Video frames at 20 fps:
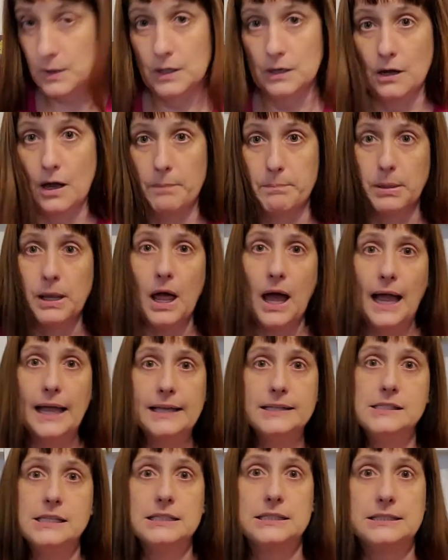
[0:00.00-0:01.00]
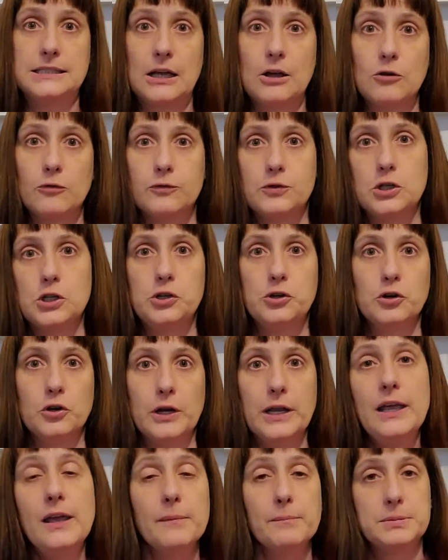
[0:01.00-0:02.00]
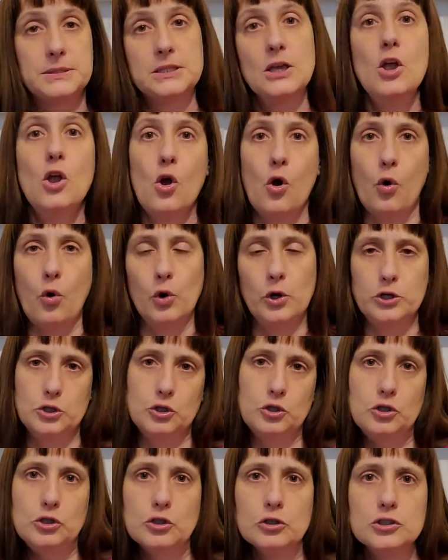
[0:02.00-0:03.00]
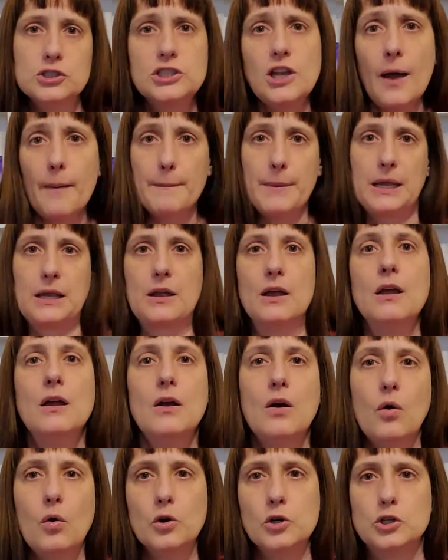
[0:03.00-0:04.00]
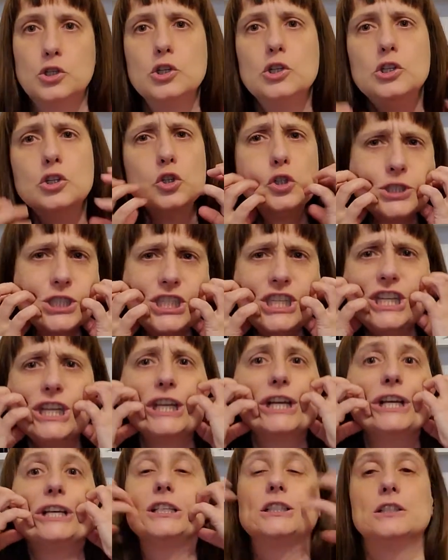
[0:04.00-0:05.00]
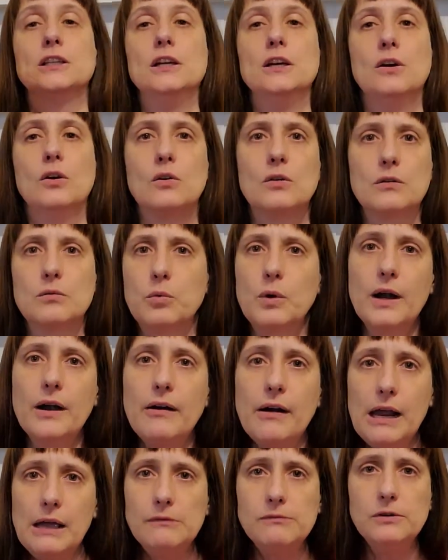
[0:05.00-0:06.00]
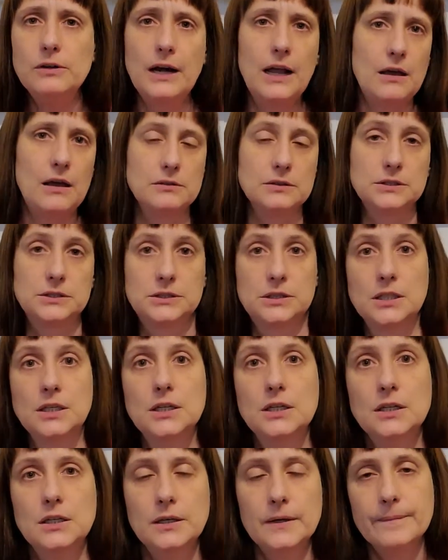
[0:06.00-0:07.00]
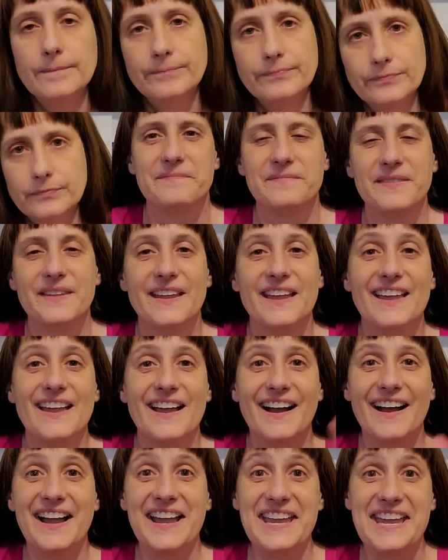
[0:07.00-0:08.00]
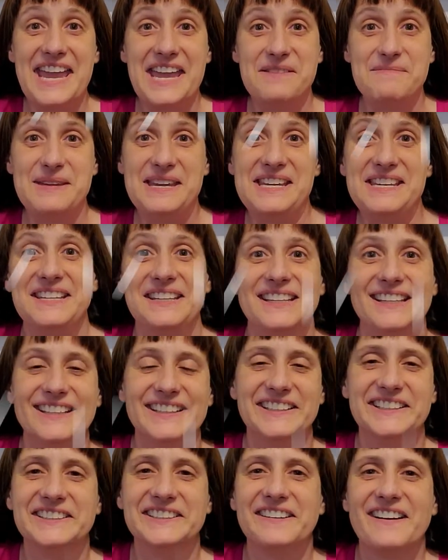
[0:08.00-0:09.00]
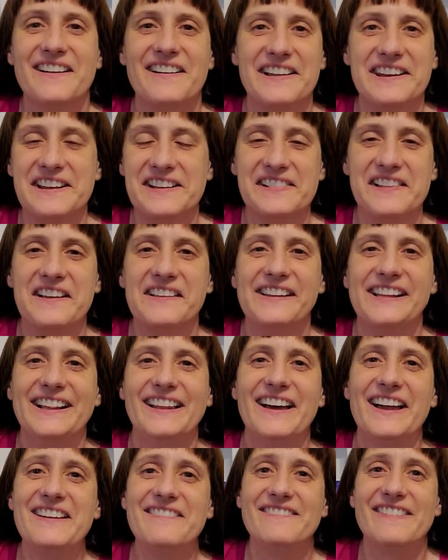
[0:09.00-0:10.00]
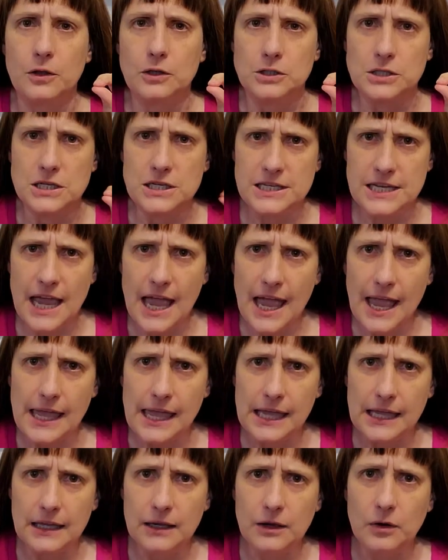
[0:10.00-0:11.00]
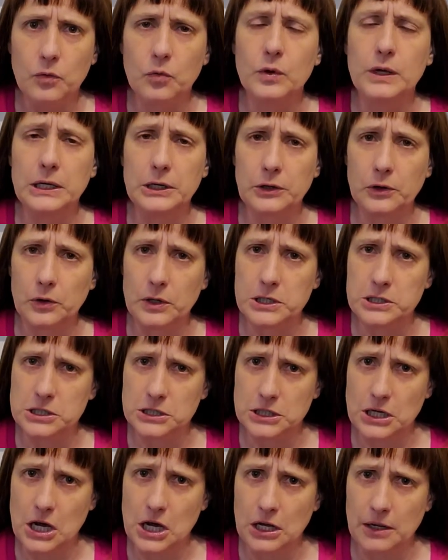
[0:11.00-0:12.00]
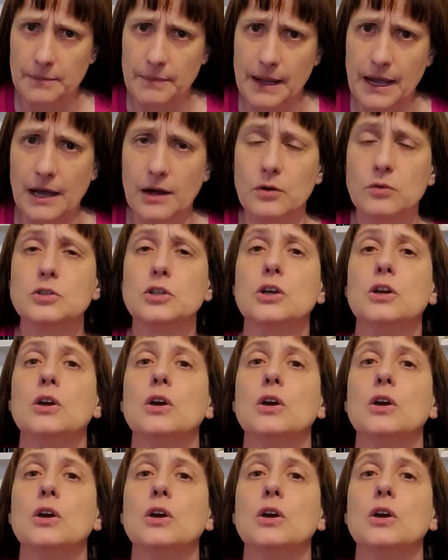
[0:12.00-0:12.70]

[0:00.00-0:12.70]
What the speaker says: applies itself to your hips or to your stomach or to your cheeks or wherever else. Hi, Amy here on A Lolly Life. Today we are going to talk about